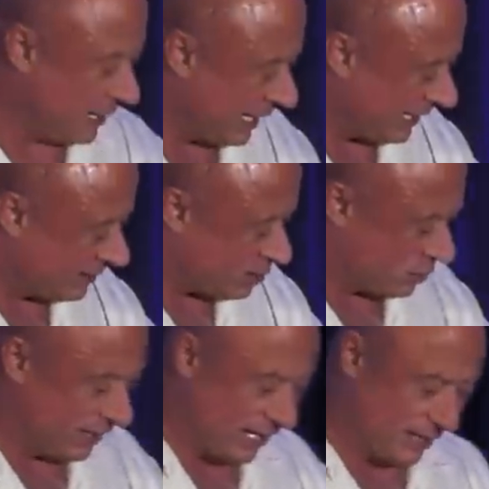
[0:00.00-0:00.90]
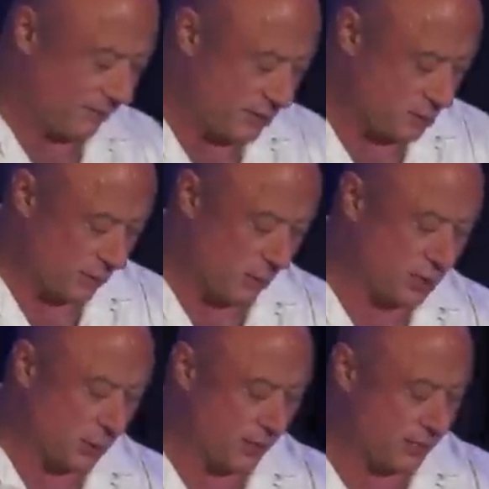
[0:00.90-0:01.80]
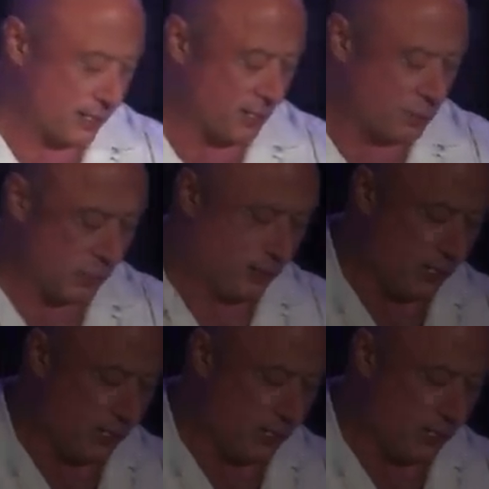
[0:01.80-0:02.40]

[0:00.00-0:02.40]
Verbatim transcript: you got to get this one. I love this one. I wish I would have thought of this one.